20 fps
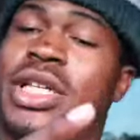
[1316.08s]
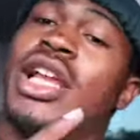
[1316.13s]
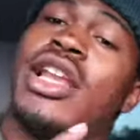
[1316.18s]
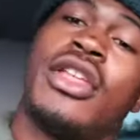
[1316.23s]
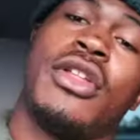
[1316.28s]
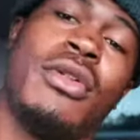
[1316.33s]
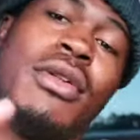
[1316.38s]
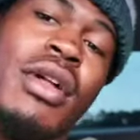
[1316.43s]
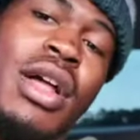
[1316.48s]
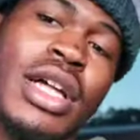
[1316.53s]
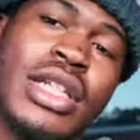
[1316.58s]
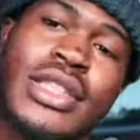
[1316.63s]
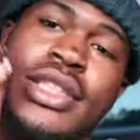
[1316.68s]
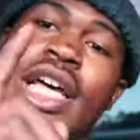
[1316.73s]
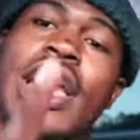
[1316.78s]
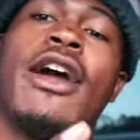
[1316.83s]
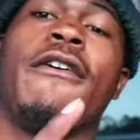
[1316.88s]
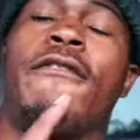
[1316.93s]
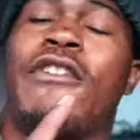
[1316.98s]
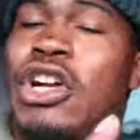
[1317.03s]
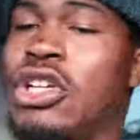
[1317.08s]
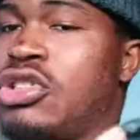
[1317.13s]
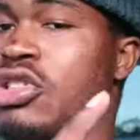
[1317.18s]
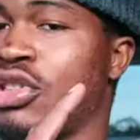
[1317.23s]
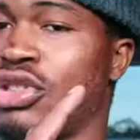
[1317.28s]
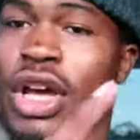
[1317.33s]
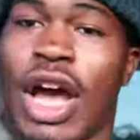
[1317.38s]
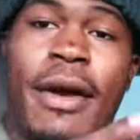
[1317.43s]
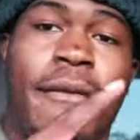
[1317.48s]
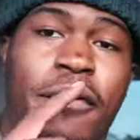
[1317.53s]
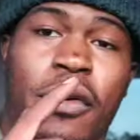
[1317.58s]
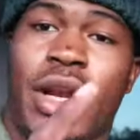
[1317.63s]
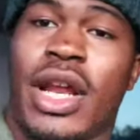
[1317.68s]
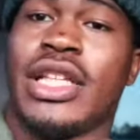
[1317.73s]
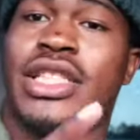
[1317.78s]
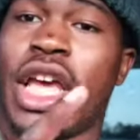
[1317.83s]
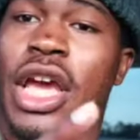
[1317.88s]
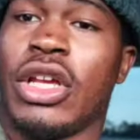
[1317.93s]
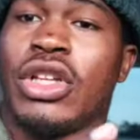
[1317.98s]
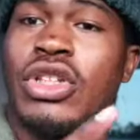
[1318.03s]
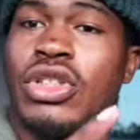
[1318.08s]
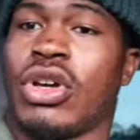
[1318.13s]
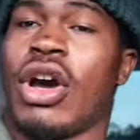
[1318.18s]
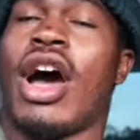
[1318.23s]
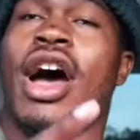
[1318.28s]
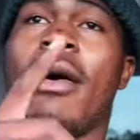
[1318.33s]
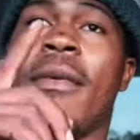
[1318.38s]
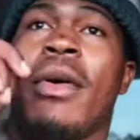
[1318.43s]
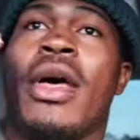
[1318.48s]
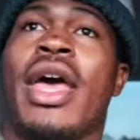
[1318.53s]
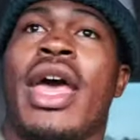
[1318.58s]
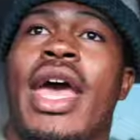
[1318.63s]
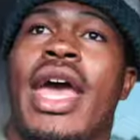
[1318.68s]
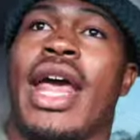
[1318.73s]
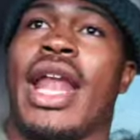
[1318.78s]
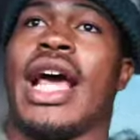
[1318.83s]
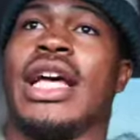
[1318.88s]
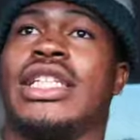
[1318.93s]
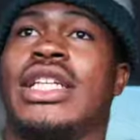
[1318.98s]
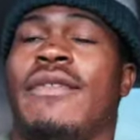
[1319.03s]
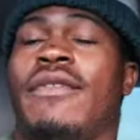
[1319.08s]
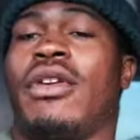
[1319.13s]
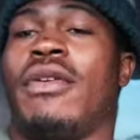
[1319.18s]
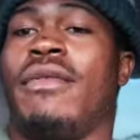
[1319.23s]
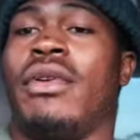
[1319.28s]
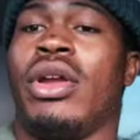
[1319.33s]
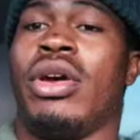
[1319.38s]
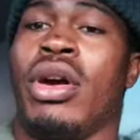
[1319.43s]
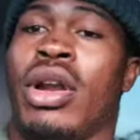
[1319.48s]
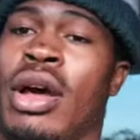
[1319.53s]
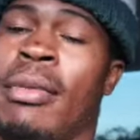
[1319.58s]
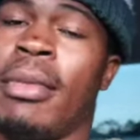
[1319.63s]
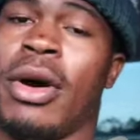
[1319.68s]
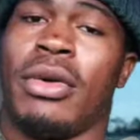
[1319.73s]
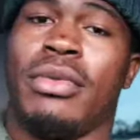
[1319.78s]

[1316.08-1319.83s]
telling you, tell your friends to subscribe before they tell you to subscribe. And that's it for the video, and I'm